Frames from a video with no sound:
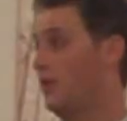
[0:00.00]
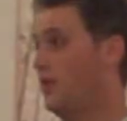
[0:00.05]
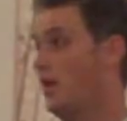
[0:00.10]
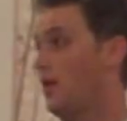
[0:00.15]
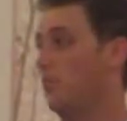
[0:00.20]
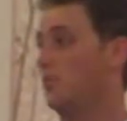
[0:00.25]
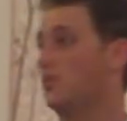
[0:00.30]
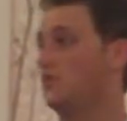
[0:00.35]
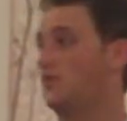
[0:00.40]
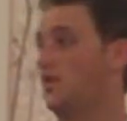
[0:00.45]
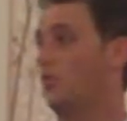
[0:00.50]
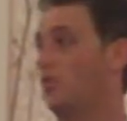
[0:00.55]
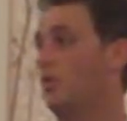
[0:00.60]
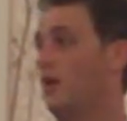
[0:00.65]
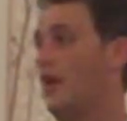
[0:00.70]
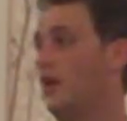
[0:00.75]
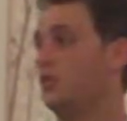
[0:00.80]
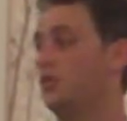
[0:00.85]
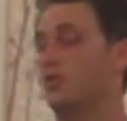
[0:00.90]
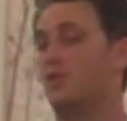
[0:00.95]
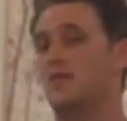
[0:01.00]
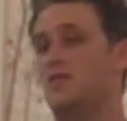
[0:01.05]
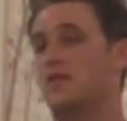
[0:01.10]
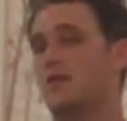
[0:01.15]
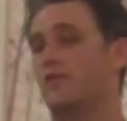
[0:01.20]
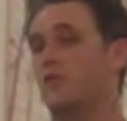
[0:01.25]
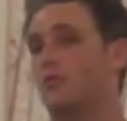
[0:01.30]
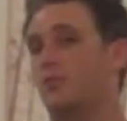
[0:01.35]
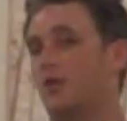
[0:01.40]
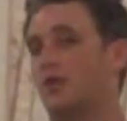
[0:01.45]
of the numbers that we're actually
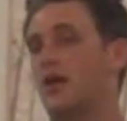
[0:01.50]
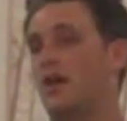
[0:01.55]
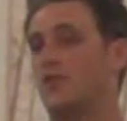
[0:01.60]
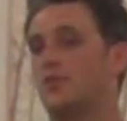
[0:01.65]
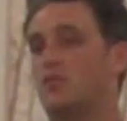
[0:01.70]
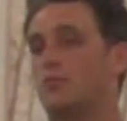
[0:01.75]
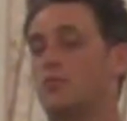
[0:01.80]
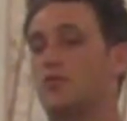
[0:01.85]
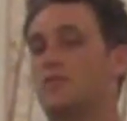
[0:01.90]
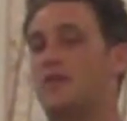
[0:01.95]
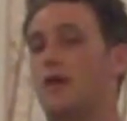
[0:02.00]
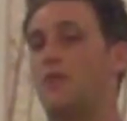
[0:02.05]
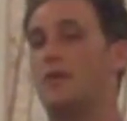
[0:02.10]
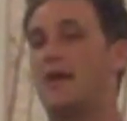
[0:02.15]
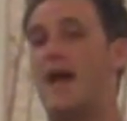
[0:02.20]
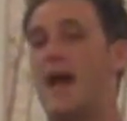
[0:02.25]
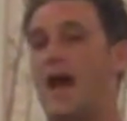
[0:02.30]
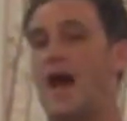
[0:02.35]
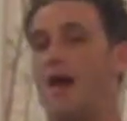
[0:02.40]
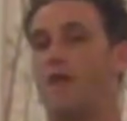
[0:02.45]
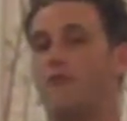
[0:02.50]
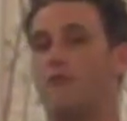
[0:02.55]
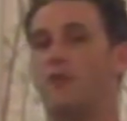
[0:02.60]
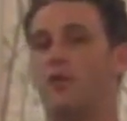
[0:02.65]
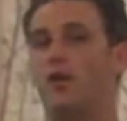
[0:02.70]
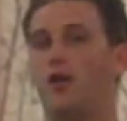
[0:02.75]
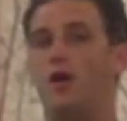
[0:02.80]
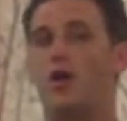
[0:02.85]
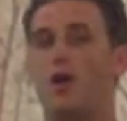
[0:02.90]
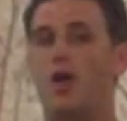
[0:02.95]
seeing from the customers that we have.
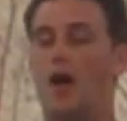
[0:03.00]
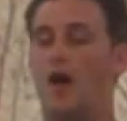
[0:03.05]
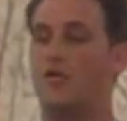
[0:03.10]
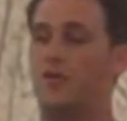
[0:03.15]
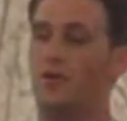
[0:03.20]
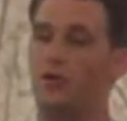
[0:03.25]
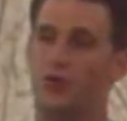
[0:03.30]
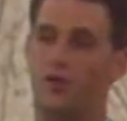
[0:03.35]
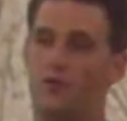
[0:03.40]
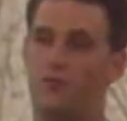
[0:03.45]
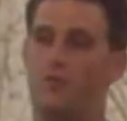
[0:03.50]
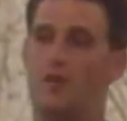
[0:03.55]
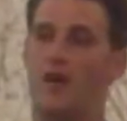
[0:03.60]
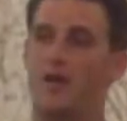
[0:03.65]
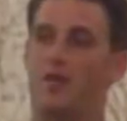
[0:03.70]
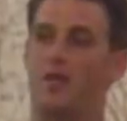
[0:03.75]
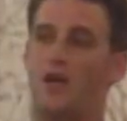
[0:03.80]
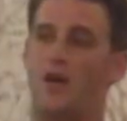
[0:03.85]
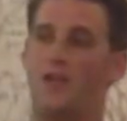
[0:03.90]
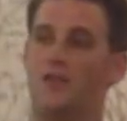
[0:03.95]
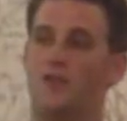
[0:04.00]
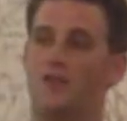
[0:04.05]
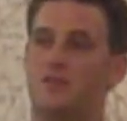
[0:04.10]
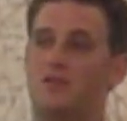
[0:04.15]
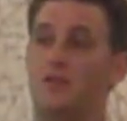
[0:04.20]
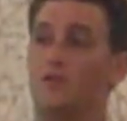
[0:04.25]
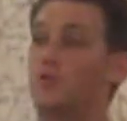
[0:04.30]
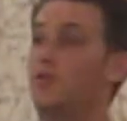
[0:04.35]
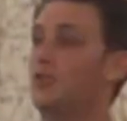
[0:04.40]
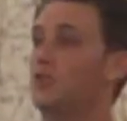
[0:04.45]
I think you're going to find a lot of this
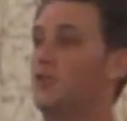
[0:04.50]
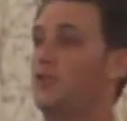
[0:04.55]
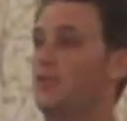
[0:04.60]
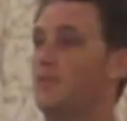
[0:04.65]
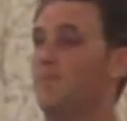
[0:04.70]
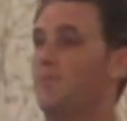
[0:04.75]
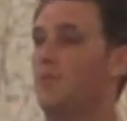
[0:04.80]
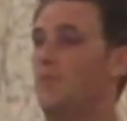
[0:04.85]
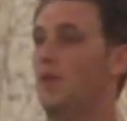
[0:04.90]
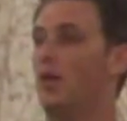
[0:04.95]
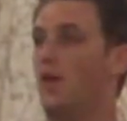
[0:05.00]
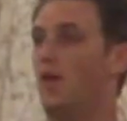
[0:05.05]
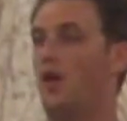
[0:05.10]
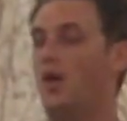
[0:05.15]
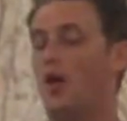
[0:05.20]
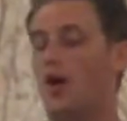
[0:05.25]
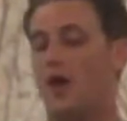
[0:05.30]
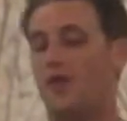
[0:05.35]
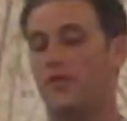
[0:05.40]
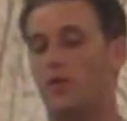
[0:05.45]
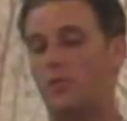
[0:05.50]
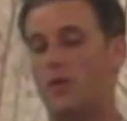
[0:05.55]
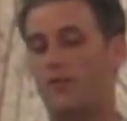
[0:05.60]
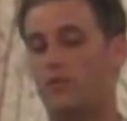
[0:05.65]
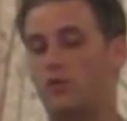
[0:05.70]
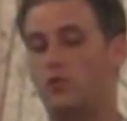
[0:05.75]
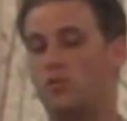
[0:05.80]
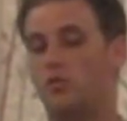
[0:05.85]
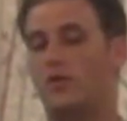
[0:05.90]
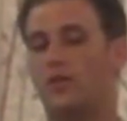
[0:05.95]
interesting. I think we
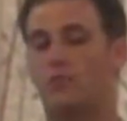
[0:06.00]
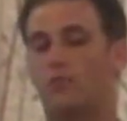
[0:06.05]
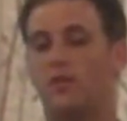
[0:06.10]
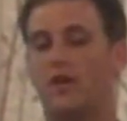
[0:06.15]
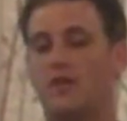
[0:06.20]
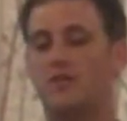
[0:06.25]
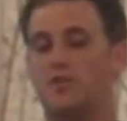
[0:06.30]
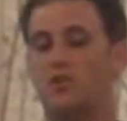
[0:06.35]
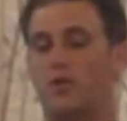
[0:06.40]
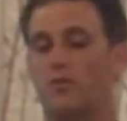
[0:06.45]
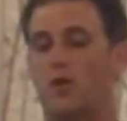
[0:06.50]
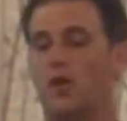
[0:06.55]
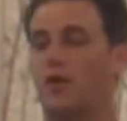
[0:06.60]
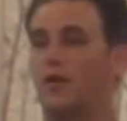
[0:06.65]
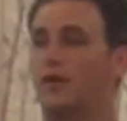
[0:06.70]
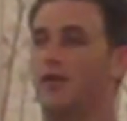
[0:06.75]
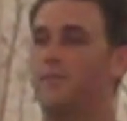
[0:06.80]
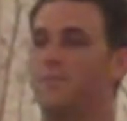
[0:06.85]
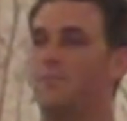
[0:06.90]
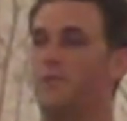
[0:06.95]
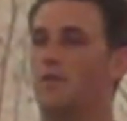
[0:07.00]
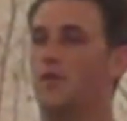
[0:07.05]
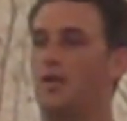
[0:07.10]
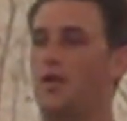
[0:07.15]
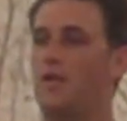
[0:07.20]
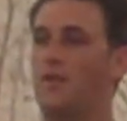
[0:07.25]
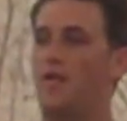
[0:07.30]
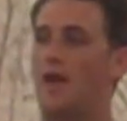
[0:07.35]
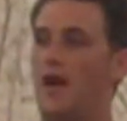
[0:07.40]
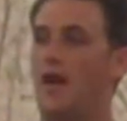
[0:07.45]
have a unique place in the market
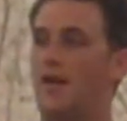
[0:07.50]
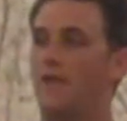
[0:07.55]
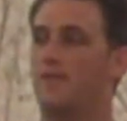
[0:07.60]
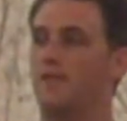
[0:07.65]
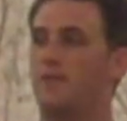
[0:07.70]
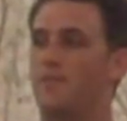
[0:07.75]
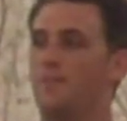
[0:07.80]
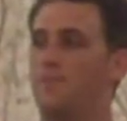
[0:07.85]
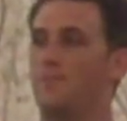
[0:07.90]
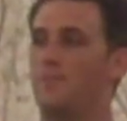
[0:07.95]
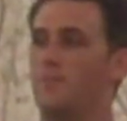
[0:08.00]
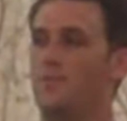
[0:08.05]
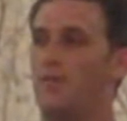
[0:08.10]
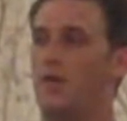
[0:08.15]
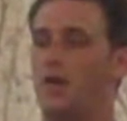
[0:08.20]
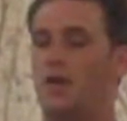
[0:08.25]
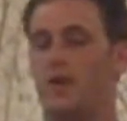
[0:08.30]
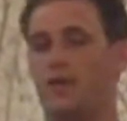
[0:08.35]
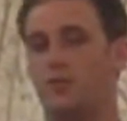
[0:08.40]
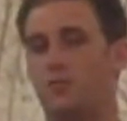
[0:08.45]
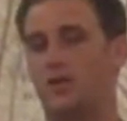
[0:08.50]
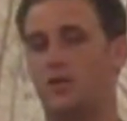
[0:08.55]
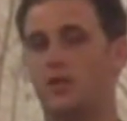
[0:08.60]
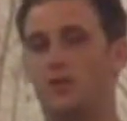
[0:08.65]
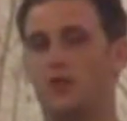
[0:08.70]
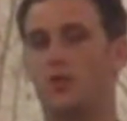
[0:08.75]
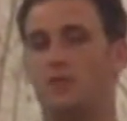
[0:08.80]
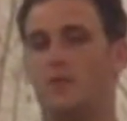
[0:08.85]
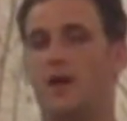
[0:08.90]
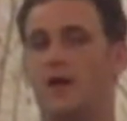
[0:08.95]
in that, and I can be
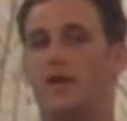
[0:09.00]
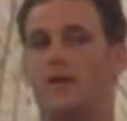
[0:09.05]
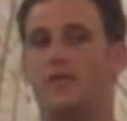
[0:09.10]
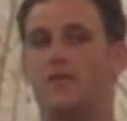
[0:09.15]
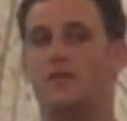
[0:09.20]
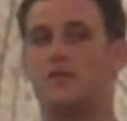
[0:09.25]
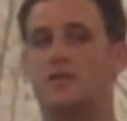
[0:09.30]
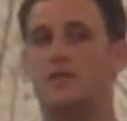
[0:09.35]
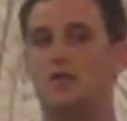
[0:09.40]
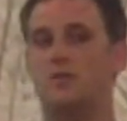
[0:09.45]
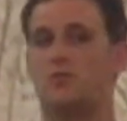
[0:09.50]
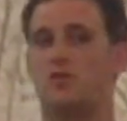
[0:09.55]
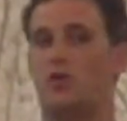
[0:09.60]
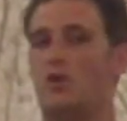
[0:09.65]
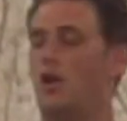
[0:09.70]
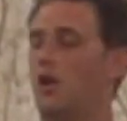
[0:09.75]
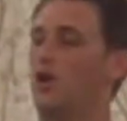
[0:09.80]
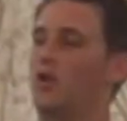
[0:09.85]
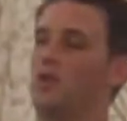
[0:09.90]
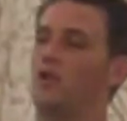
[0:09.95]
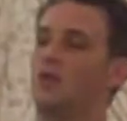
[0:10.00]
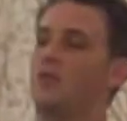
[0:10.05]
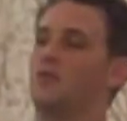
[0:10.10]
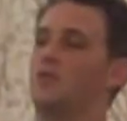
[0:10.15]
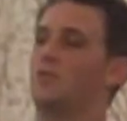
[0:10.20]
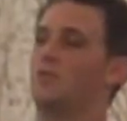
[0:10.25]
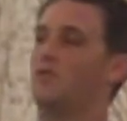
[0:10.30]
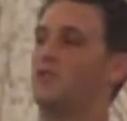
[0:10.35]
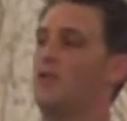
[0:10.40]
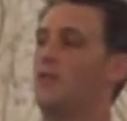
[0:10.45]
clear about it, the teams are not our
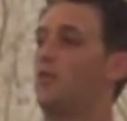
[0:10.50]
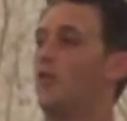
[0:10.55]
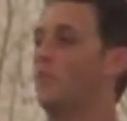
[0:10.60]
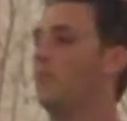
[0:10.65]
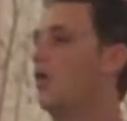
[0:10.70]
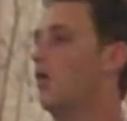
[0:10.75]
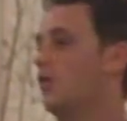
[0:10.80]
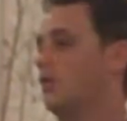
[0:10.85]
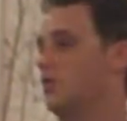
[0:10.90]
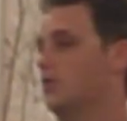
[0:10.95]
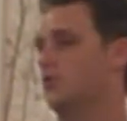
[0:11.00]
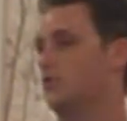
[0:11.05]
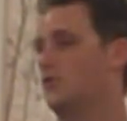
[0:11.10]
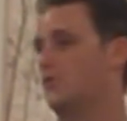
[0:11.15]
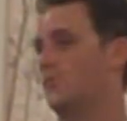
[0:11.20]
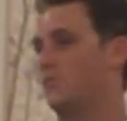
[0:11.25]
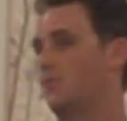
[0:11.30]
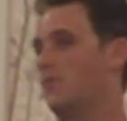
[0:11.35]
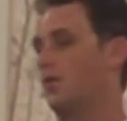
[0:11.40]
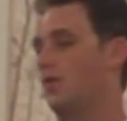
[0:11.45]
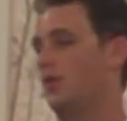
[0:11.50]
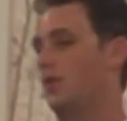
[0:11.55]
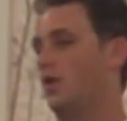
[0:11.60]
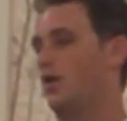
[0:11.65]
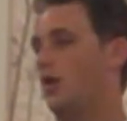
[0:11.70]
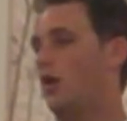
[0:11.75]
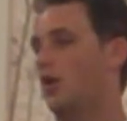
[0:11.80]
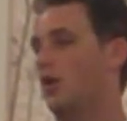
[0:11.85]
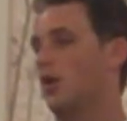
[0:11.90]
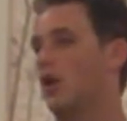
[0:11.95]
customers, they are our partners.
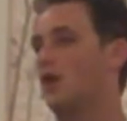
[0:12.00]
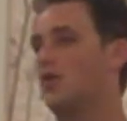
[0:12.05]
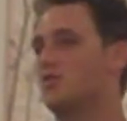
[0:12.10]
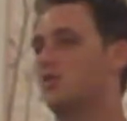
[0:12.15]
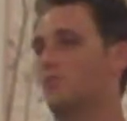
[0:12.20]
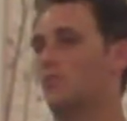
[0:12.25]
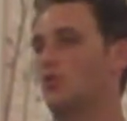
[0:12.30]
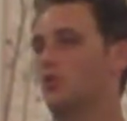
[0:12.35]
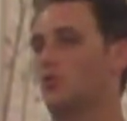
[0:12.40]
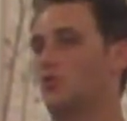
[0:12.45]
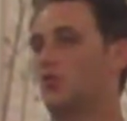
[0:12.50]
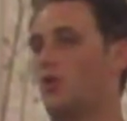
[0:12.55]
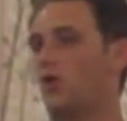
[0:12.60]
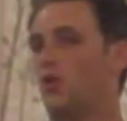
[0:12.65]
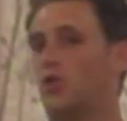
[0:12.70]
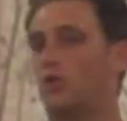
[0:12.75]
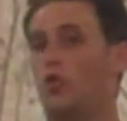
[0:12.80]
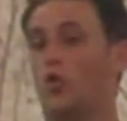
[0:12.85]
Our customers are the